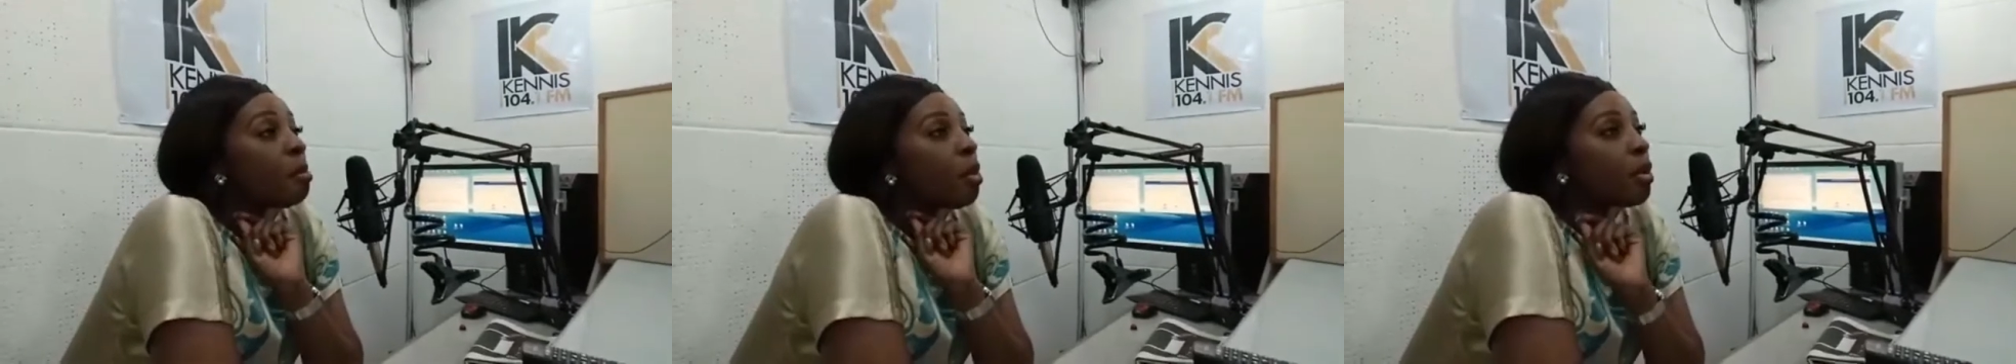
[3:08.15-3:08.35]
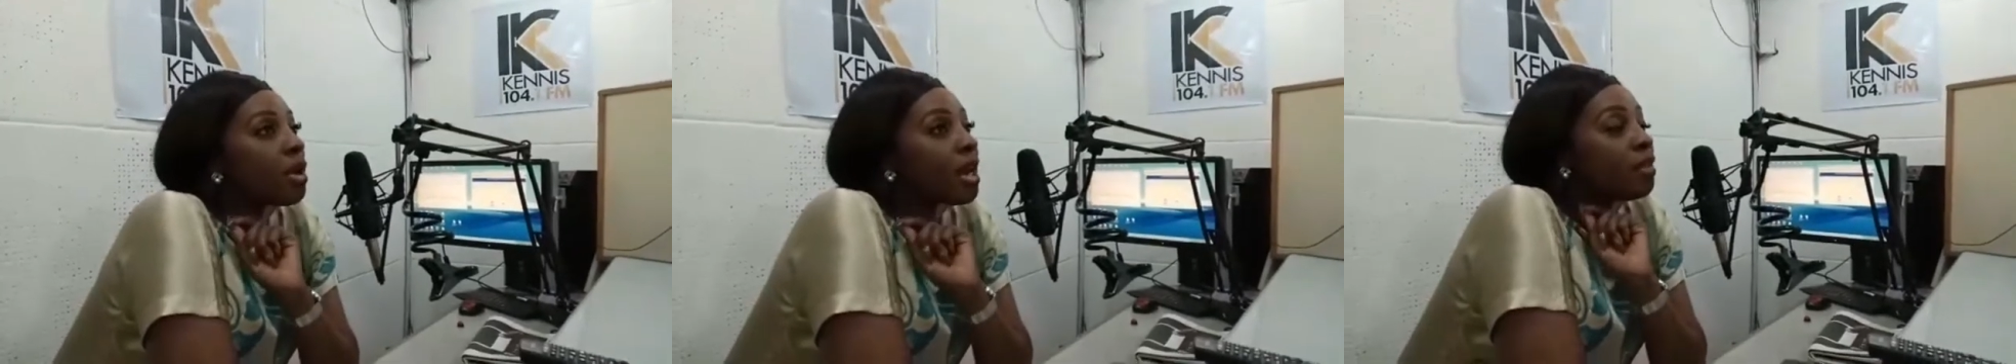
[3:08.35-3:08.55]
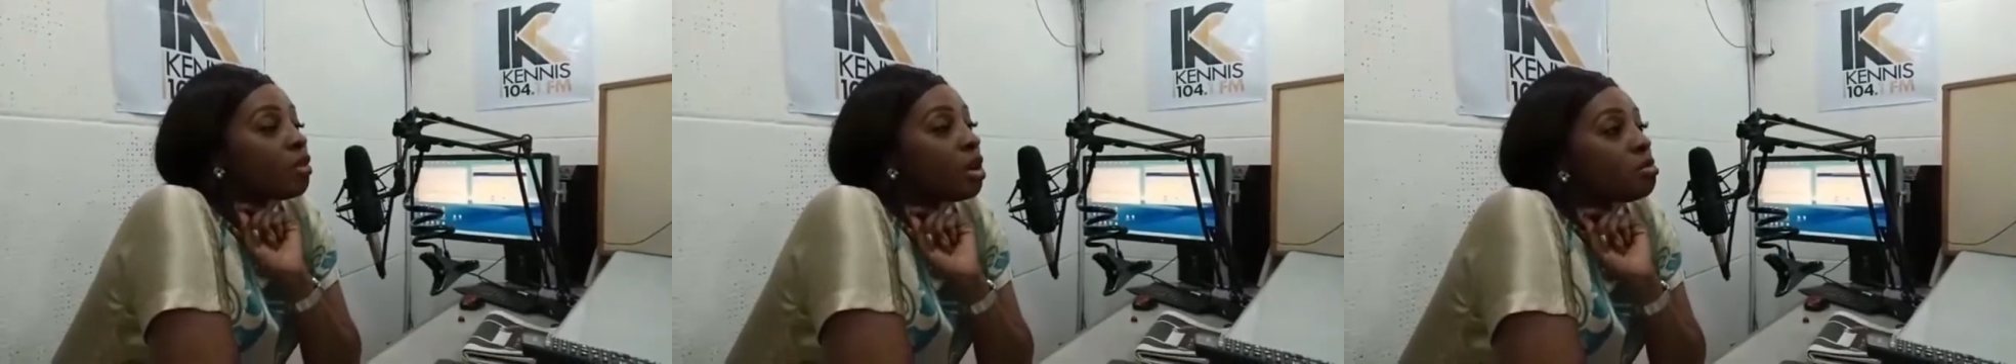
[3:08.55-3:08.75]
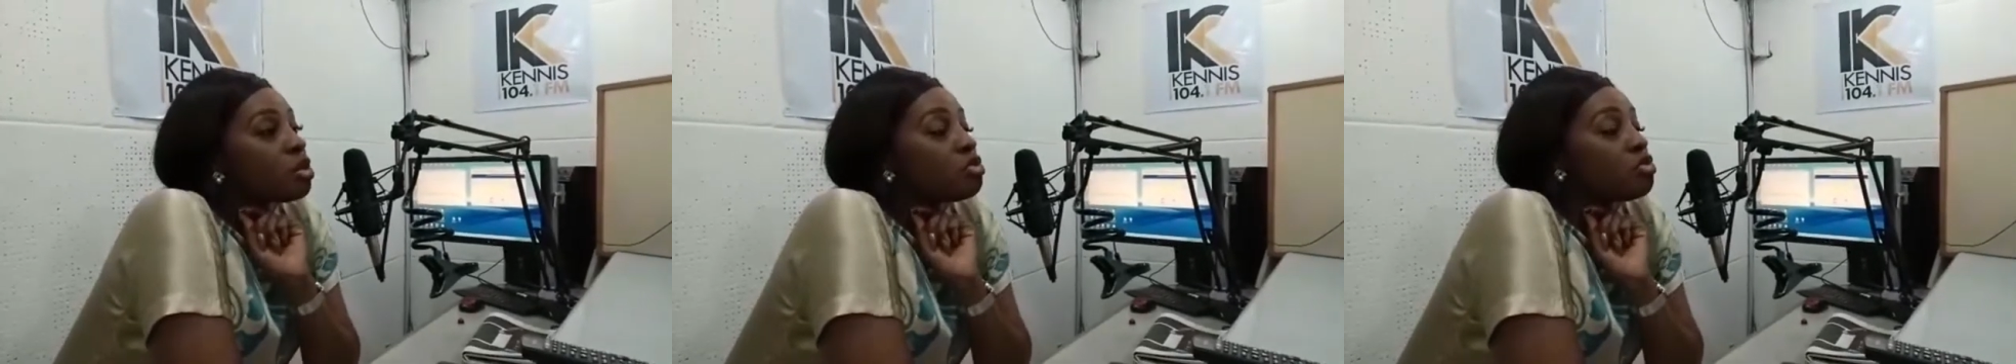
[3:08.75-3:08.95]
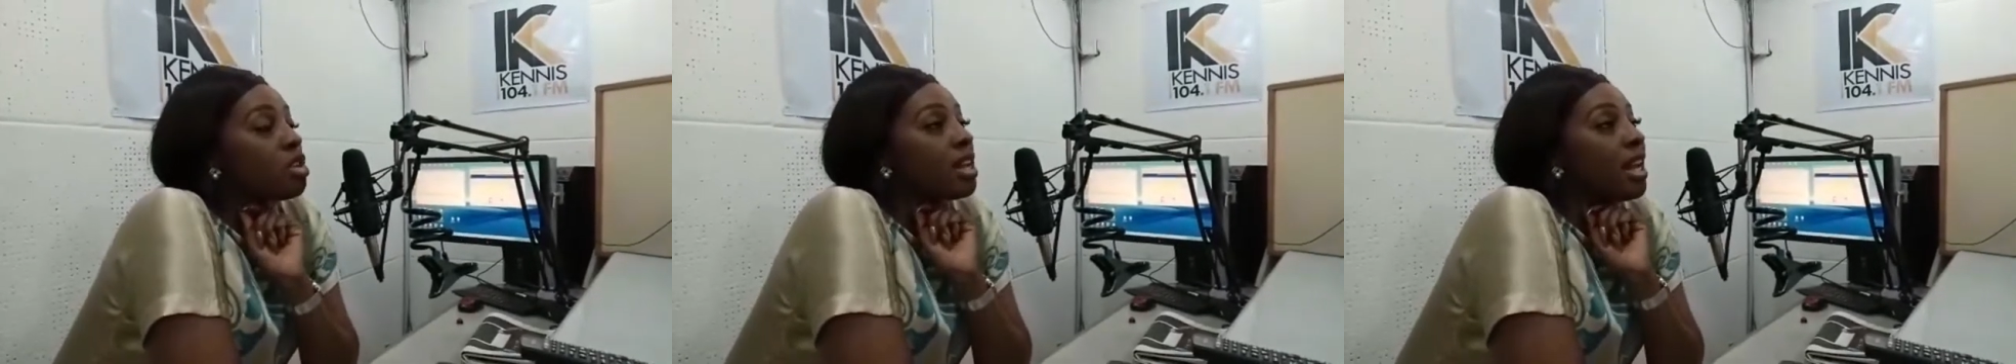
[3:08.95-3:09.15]
But what I've come
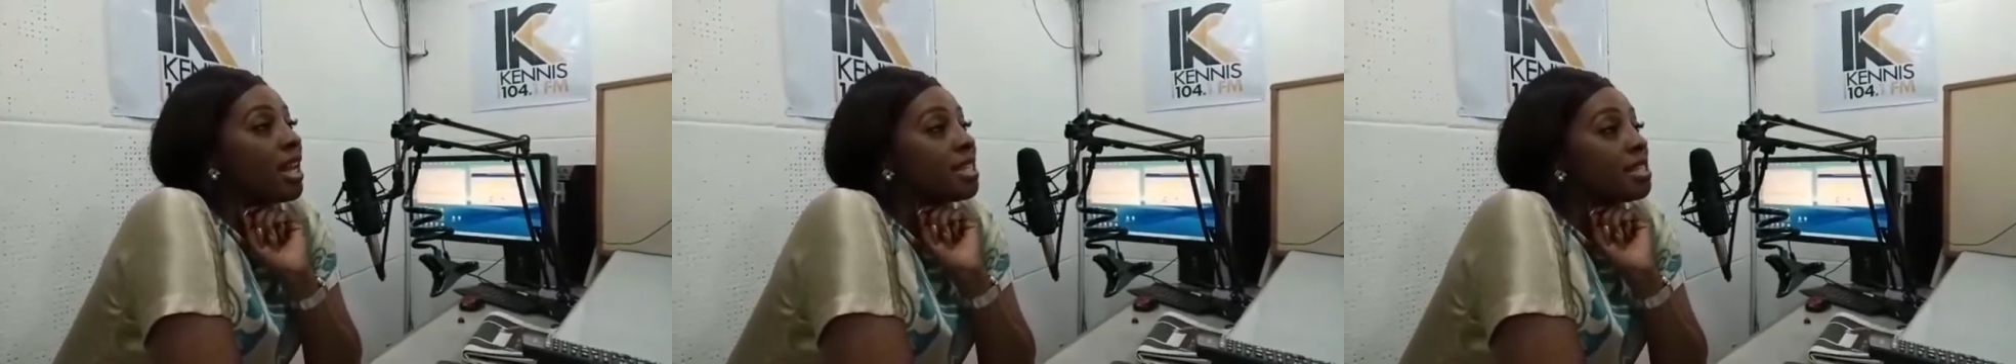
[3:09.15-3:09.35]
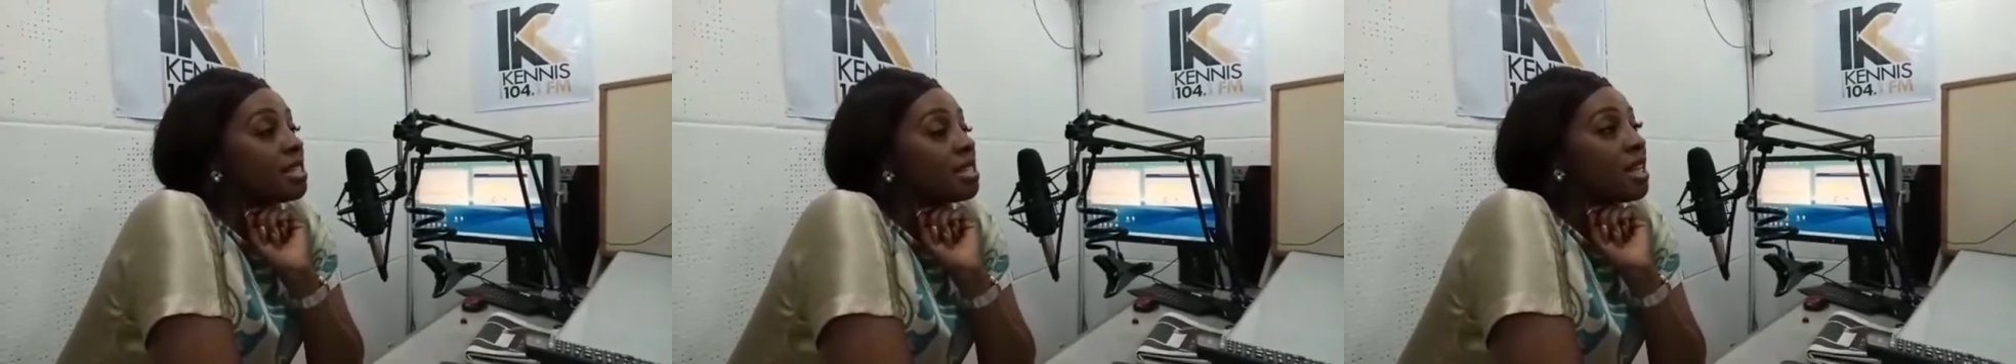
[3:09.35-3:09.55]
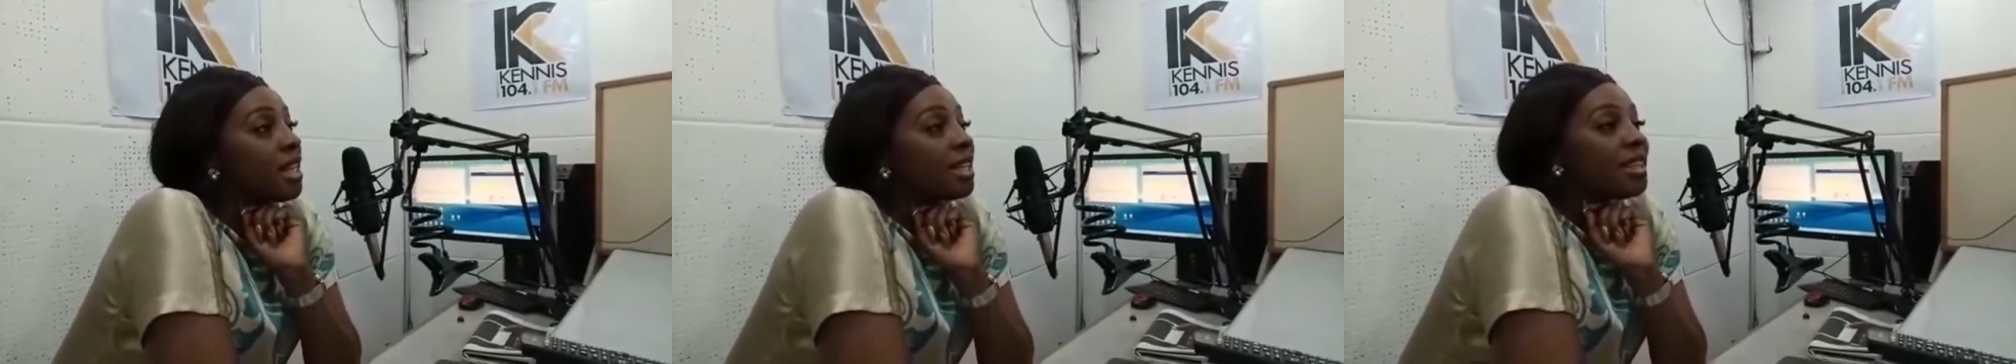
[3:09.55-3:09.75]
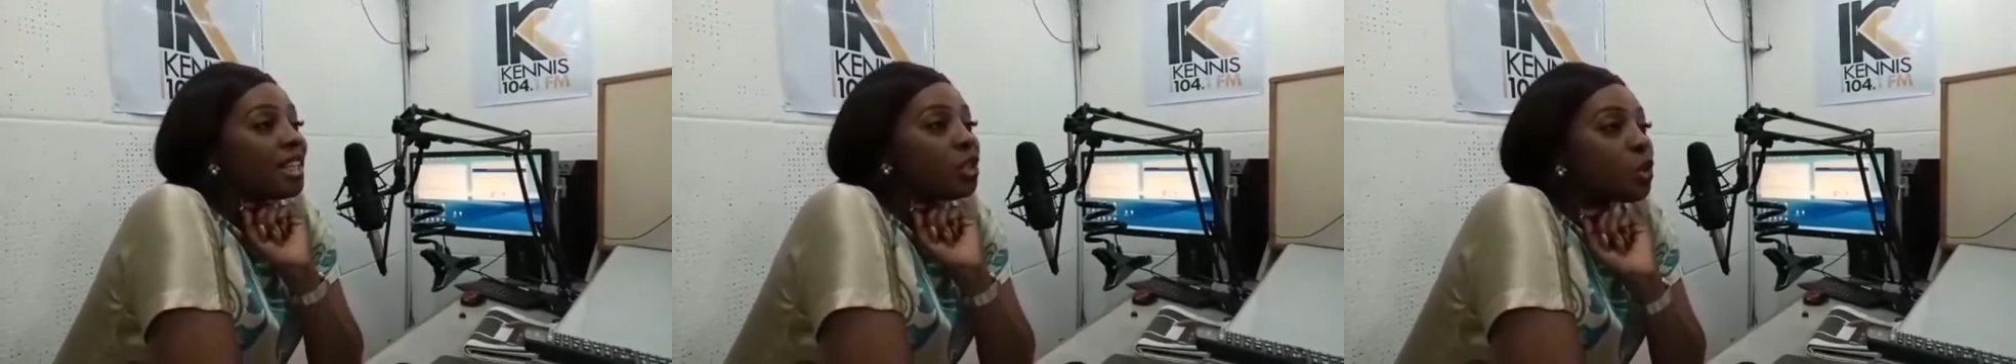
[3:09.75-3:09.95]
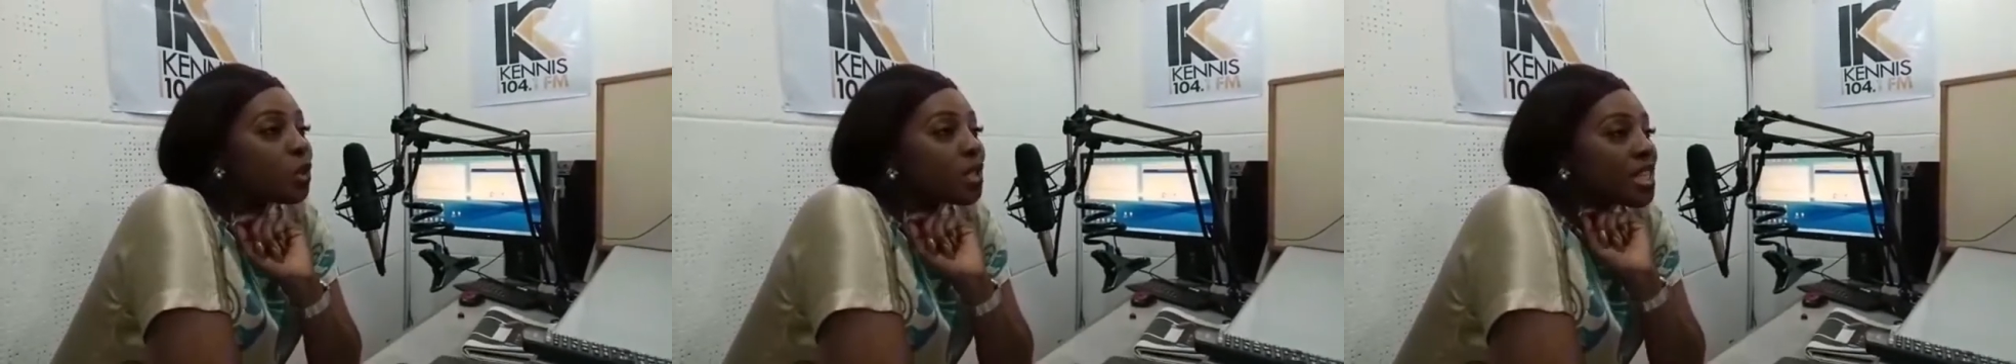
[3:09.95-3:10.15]
to realize is
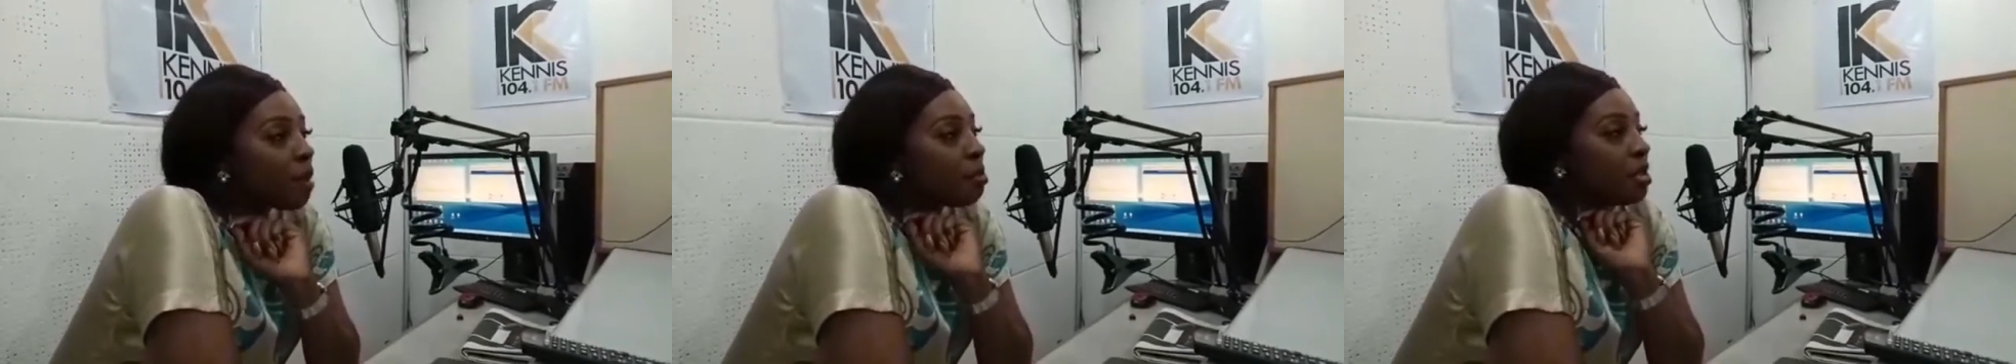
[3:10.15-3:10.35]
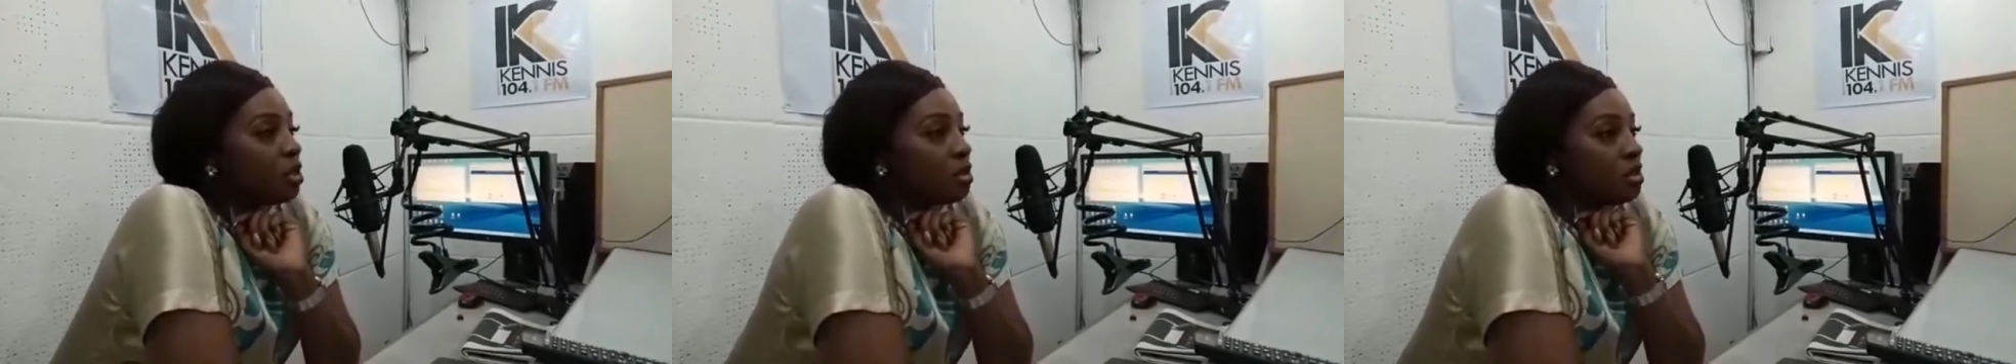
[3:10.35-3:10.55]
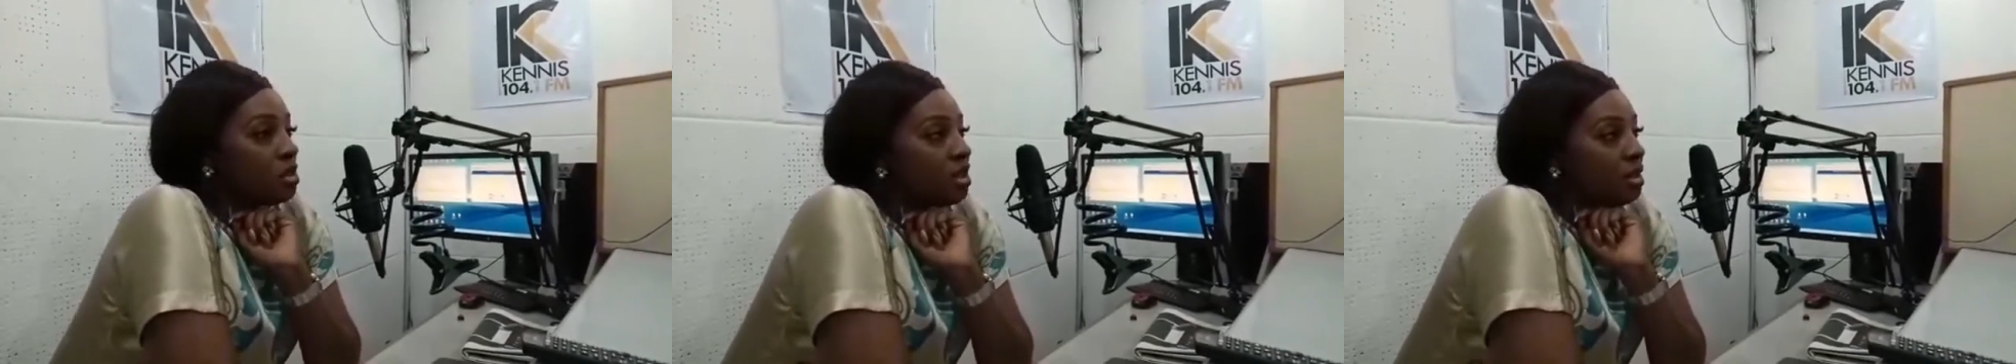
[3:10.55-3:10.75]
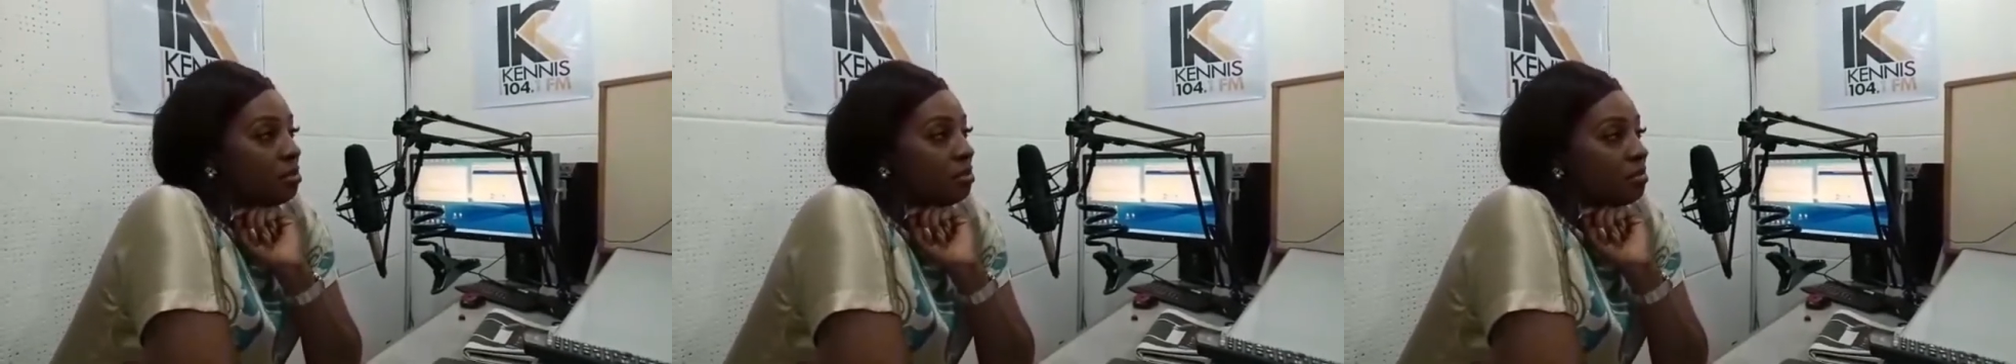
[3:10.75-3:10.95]
they don't tap into them.